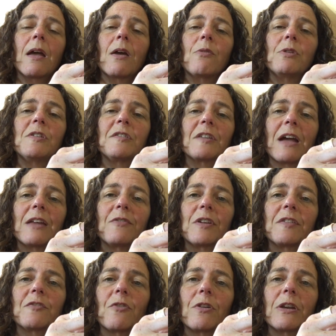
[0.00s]
which is kind of
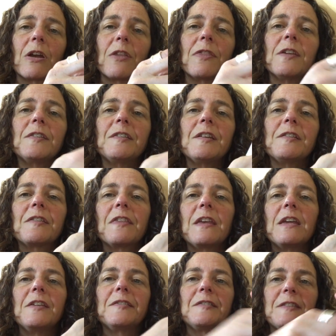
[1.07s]
extraordinary. This is
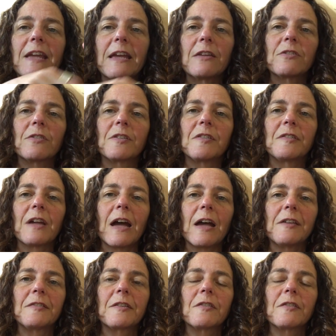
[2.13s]
the standard size.